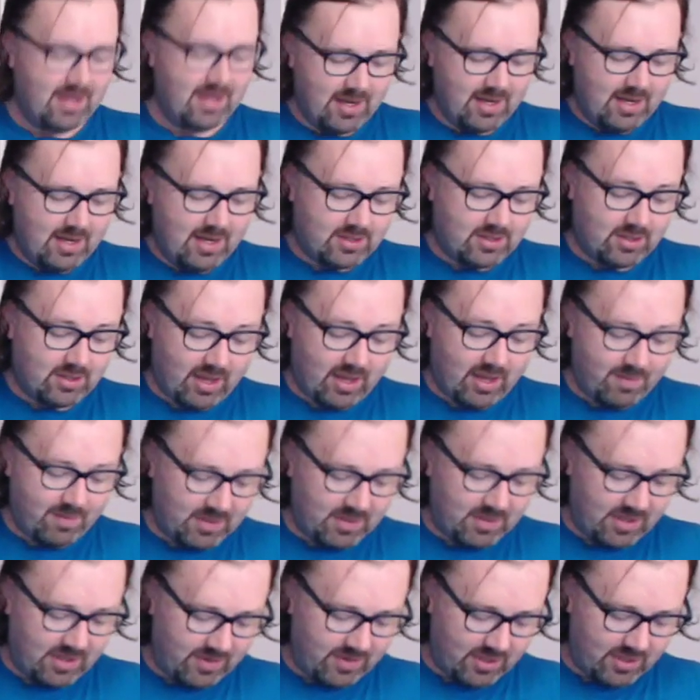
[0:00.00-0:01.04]
So I've been
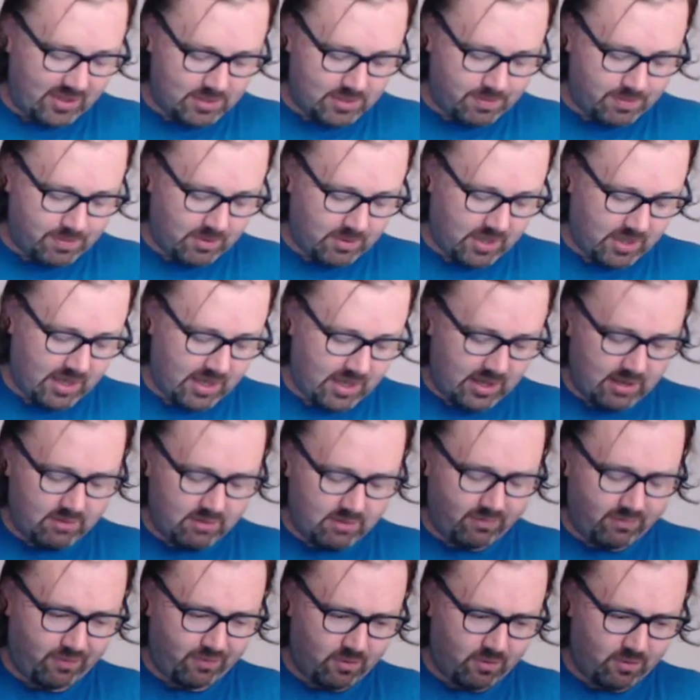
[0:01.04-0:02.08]
living in Spokane
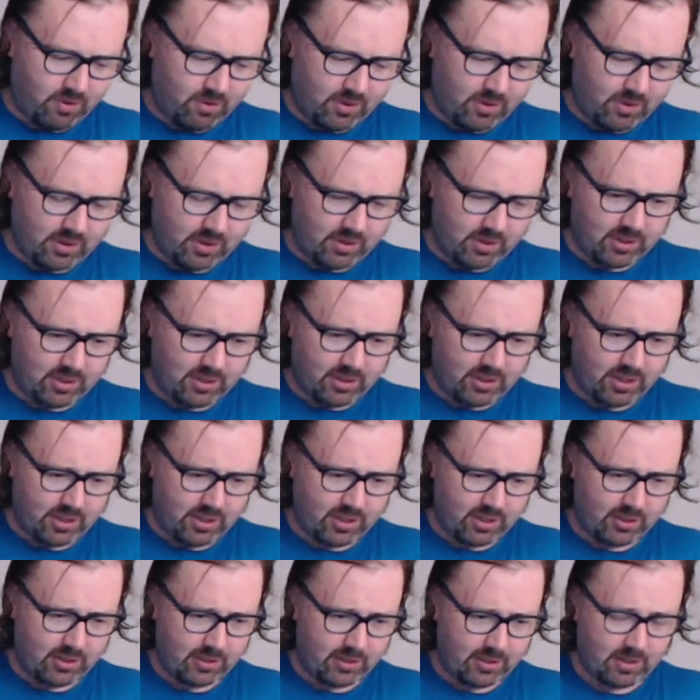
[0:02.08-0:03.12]
for,
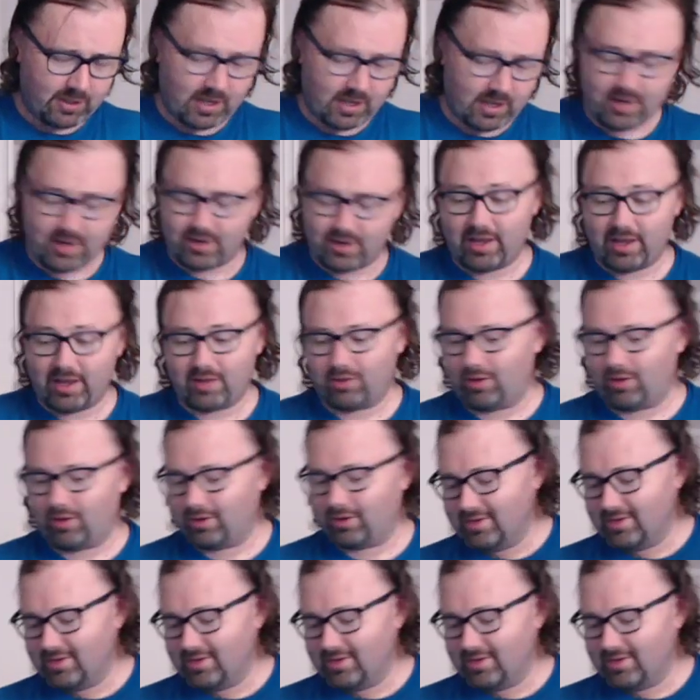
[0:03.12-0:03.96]
I don't know how long,